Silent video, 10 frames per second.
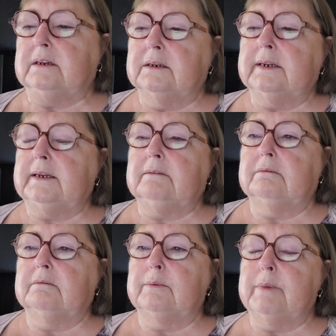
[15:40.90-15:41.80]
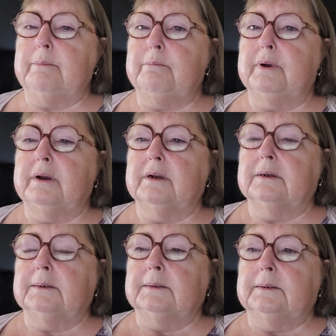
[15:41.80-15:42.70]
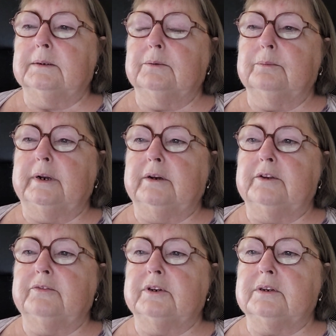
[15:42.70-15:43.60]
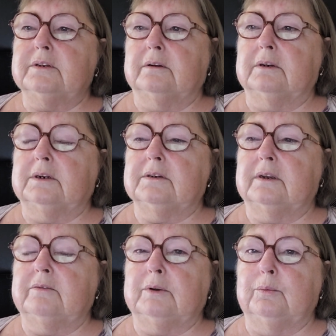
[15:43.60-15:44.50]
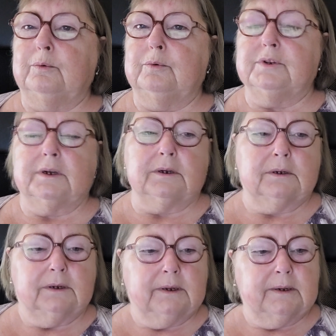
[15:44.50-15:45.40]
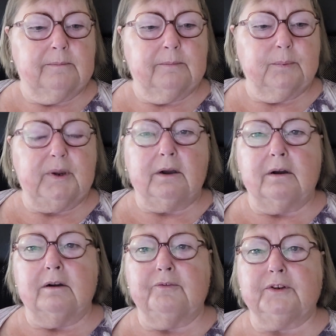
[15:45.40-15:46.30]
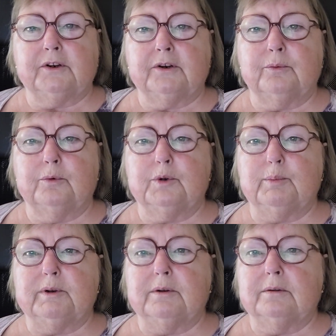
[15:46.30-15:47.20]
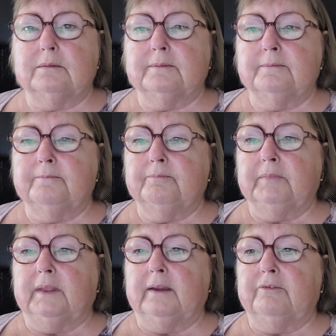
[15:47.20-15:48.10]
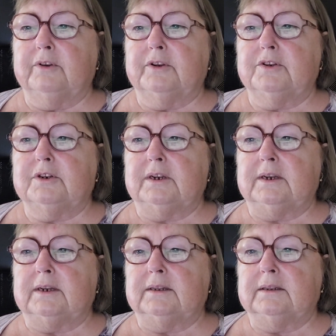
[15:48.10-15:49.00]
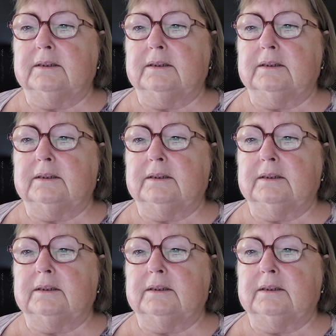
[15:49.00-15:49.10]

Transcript: I remember when I first started saving water, we halved our water bill that first year.